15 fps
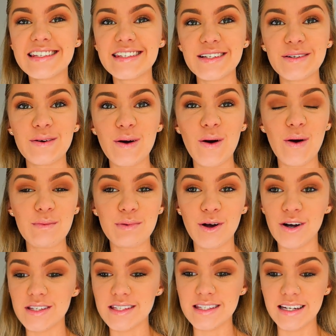So
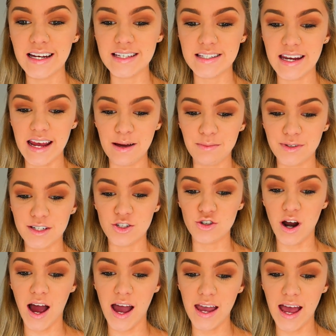because it's a nice day I'm going to
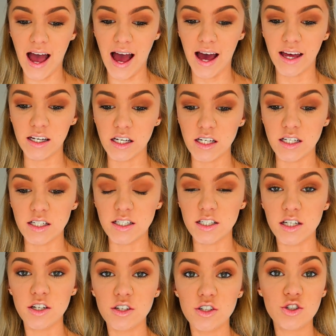try
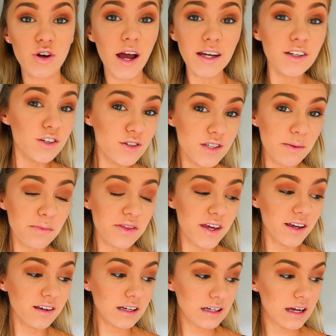and try and do
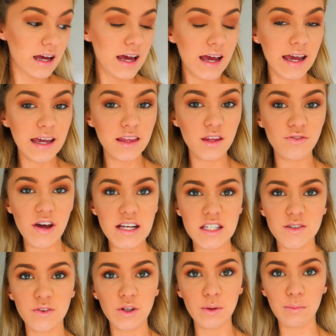something in the
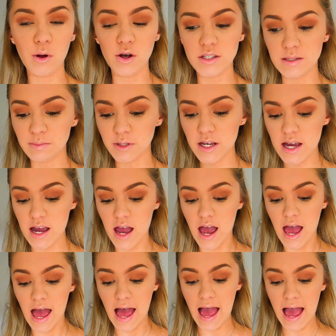festival possibly
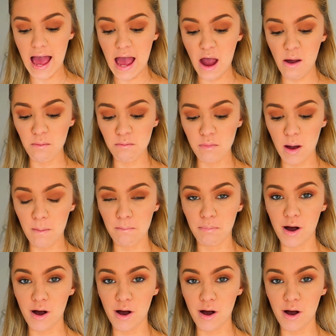um,